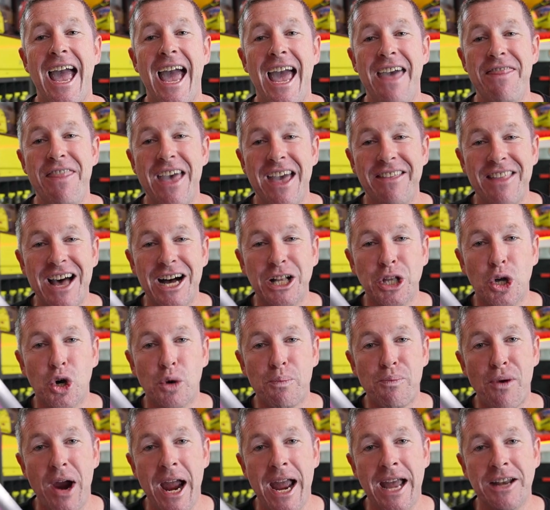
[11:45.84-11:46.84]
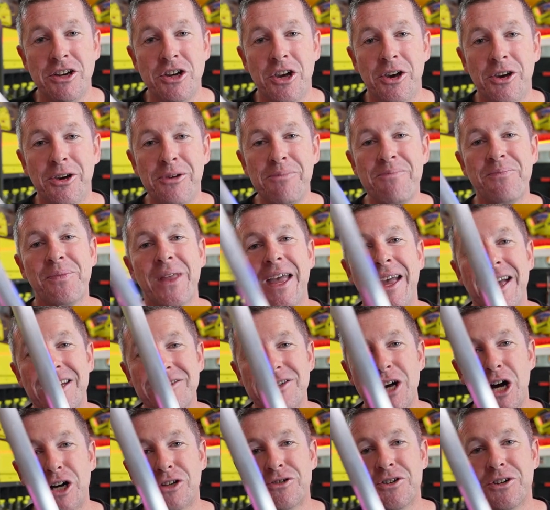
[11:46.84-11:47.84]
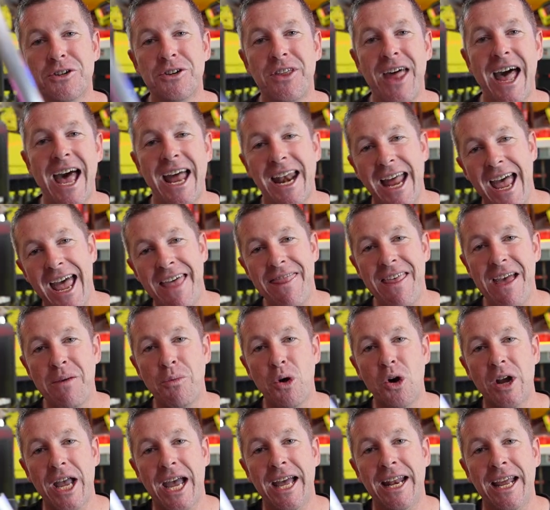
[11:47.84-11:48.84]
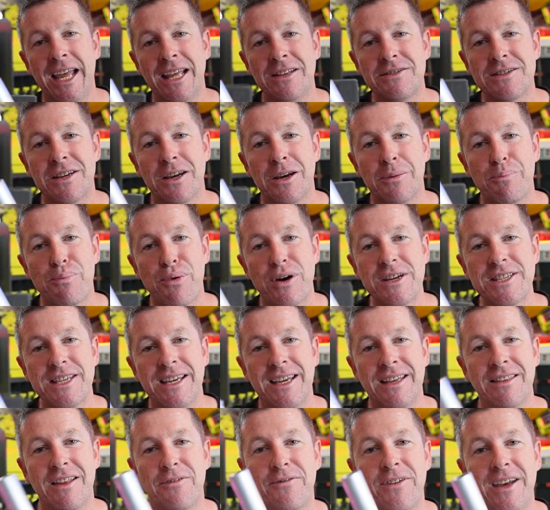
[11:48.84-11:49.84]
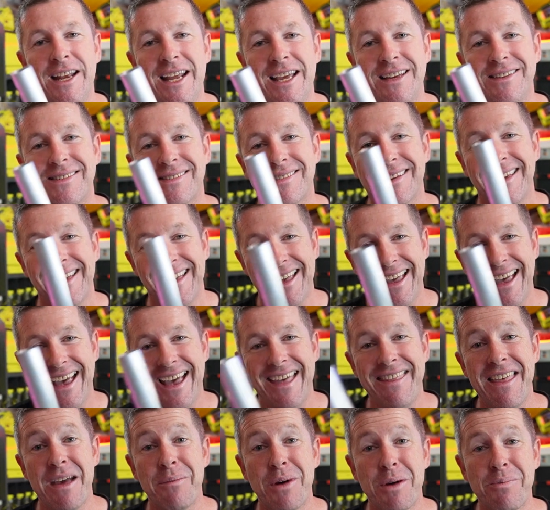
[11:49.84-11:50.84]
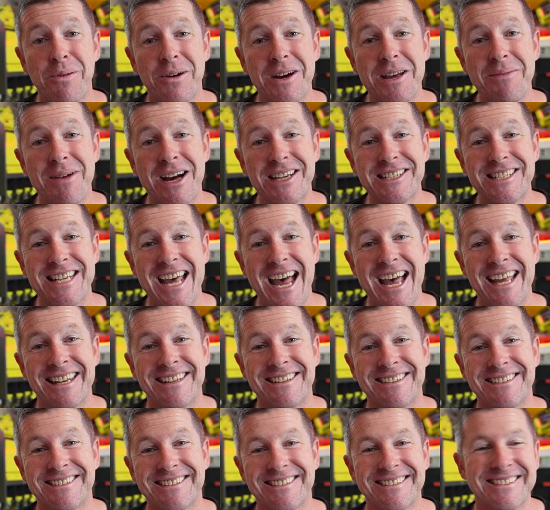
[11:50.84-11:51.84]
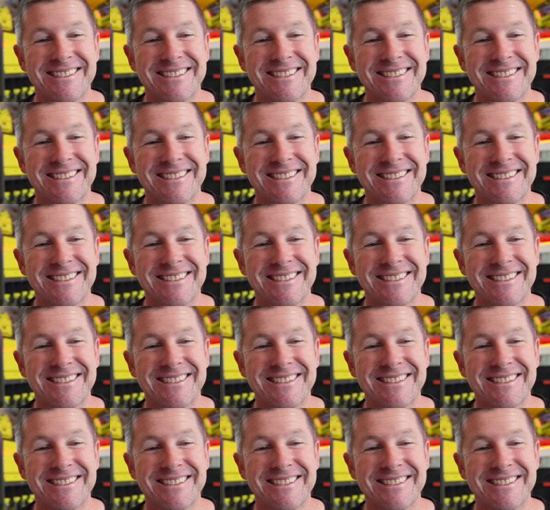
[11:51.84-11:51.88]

and then they'll look brand new. So I'll do that, and then we'll get into pressing in the fittings, and then we're pretty much done.